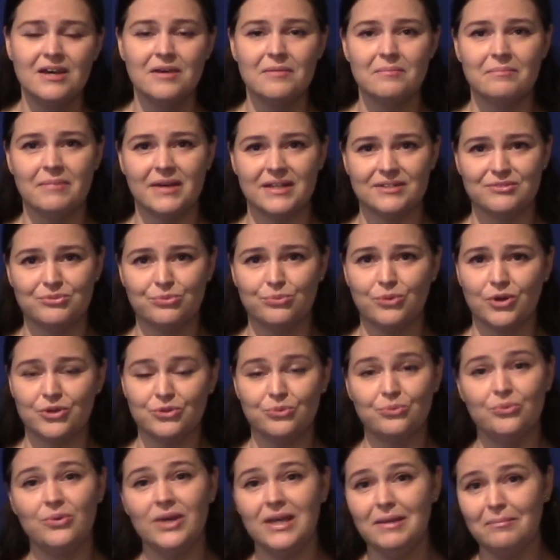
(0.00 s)
but what
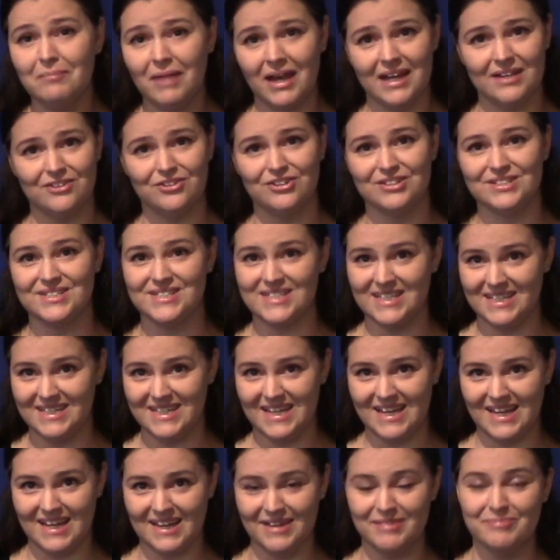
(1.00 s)
we might
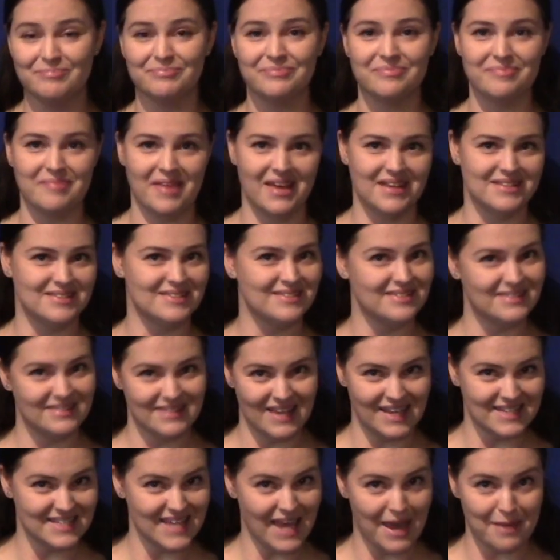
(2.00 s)
consider
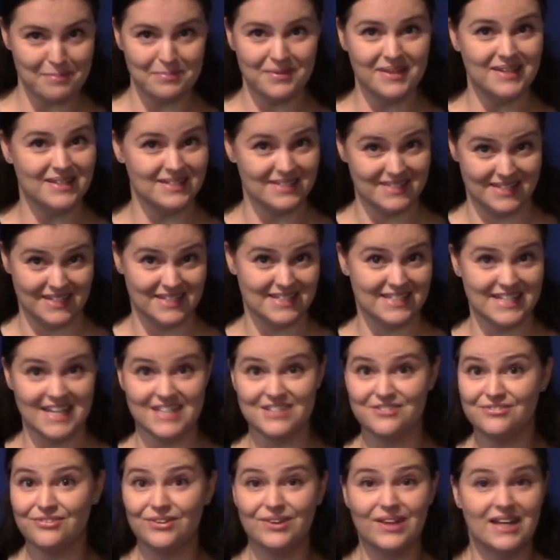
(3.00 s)
as happy and
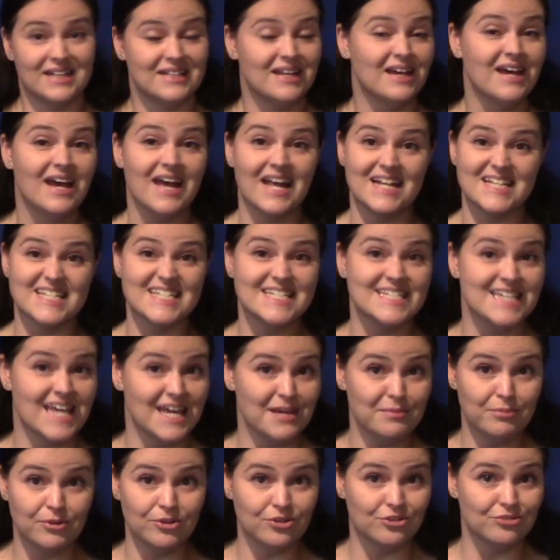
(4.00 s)
successful and
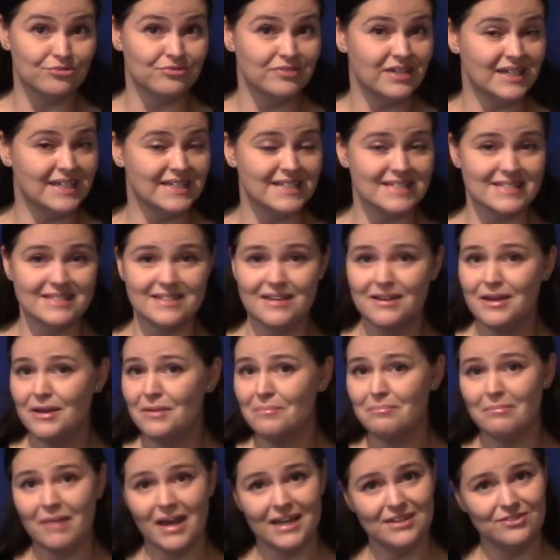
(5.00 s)
stable careers
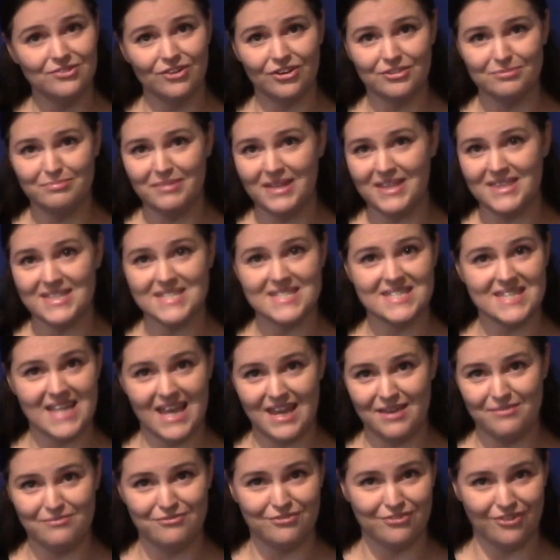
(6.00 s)
might not be the
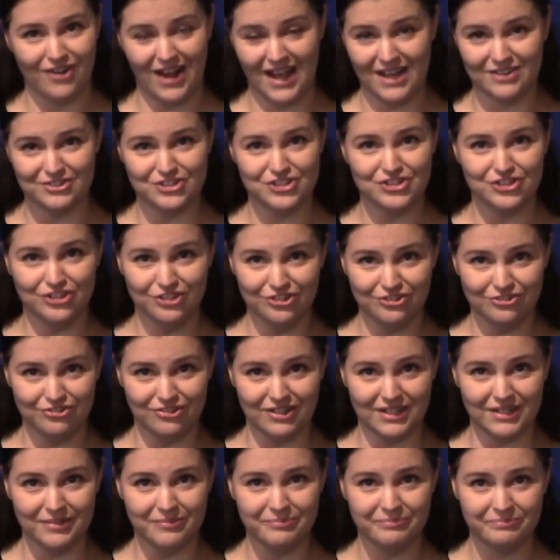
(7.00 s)
same for our
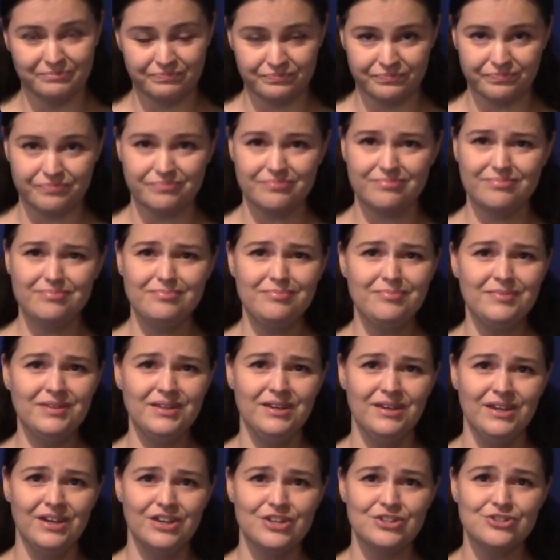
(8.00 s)
children.
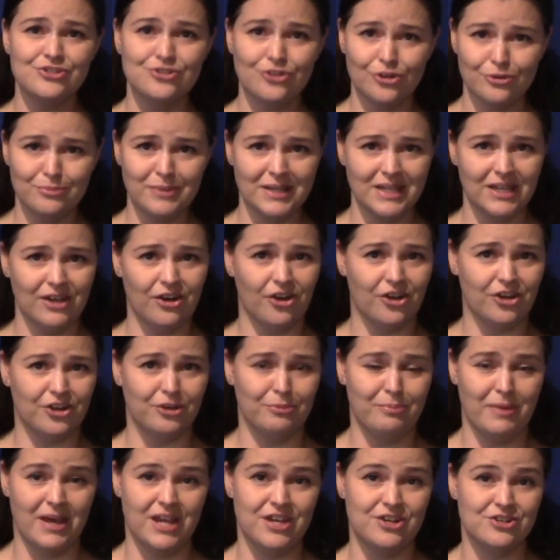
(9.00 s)
So many
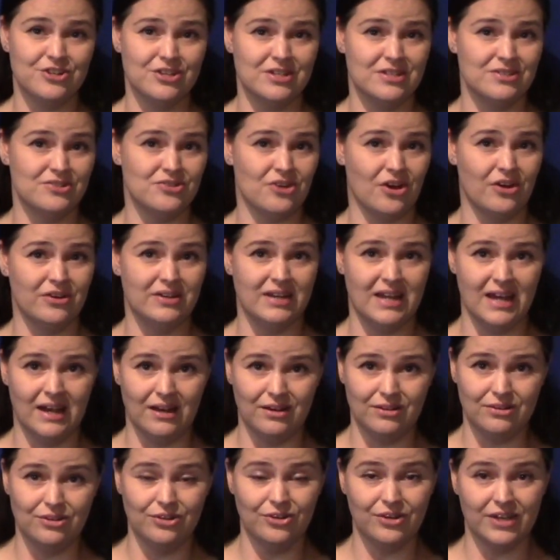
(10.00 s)
occupations are
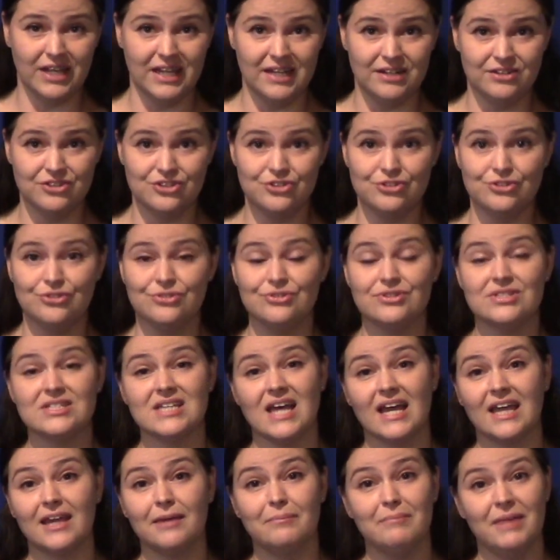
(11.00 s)
now looking to
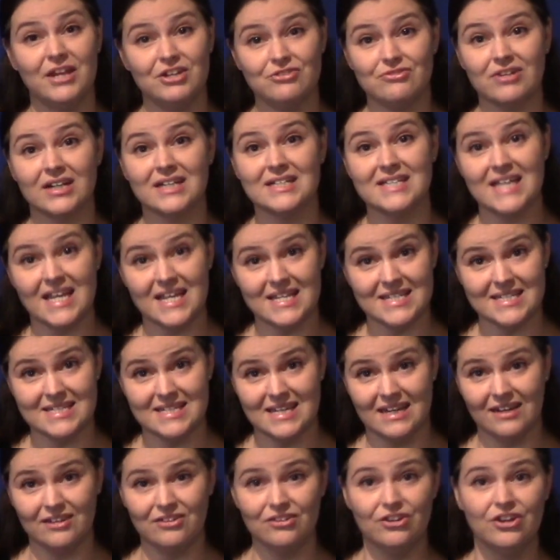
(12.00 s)
psychometric
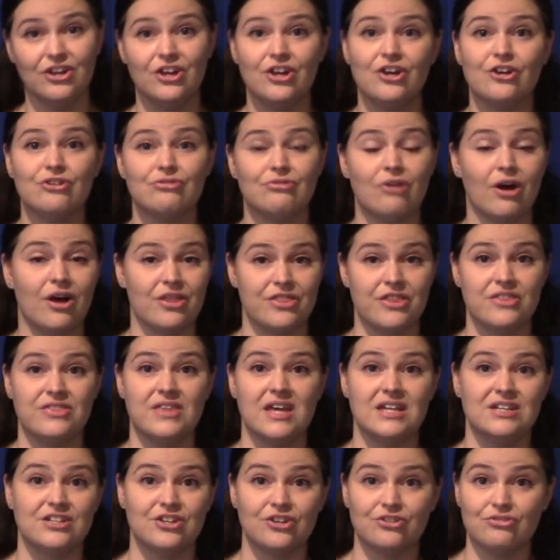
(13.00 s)
testing rather
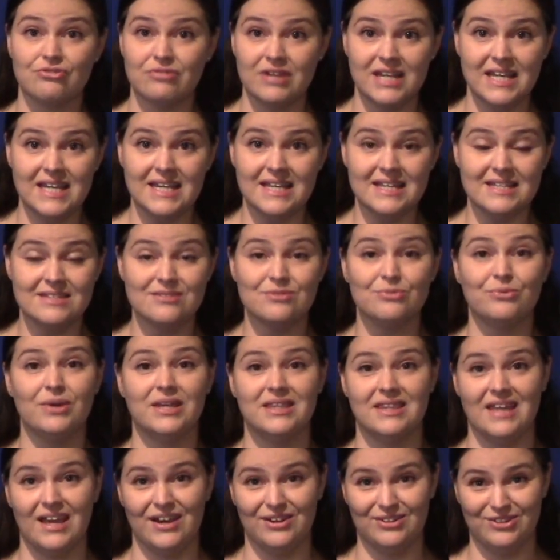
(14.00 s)
than degrees
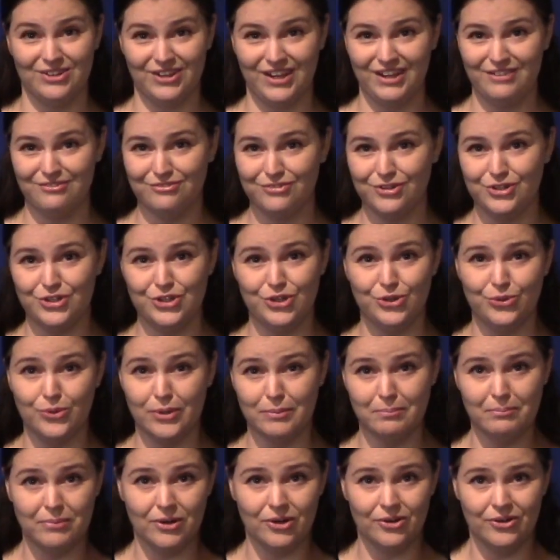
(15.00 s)
when they are looking for new
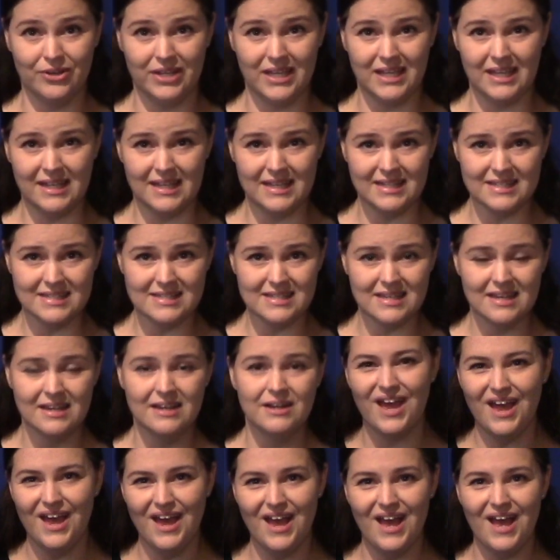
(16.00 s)
employees.
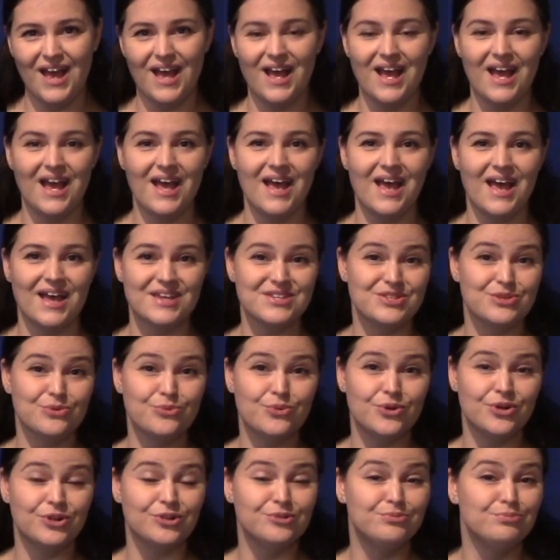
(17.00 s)
As the
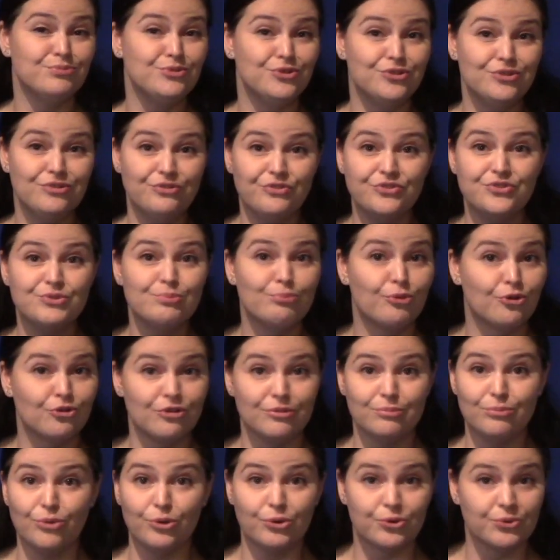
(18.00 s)
world moves more
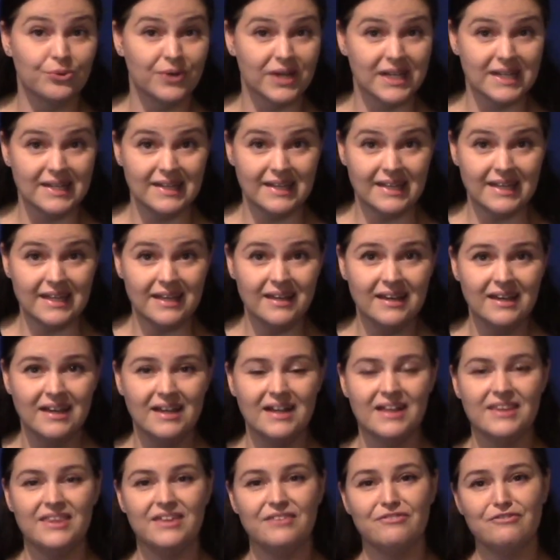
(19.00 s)
and more quickly,
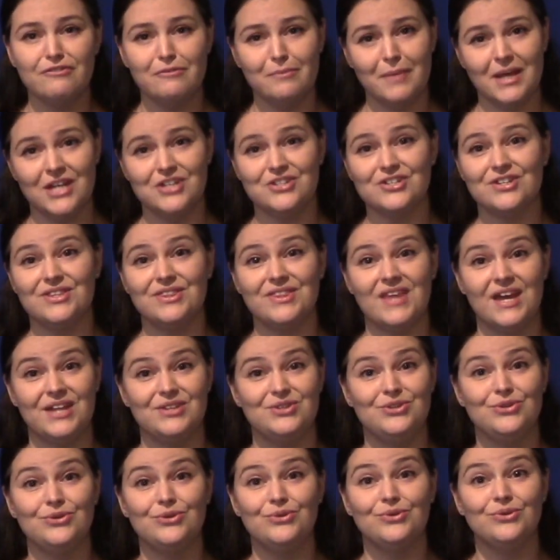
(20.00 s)
the information that
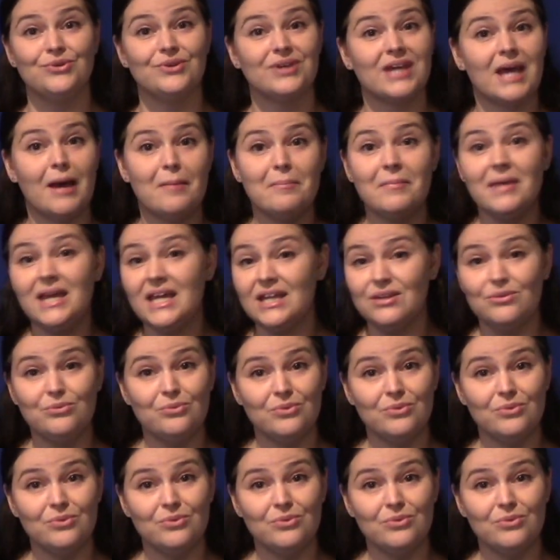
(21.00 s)
you come in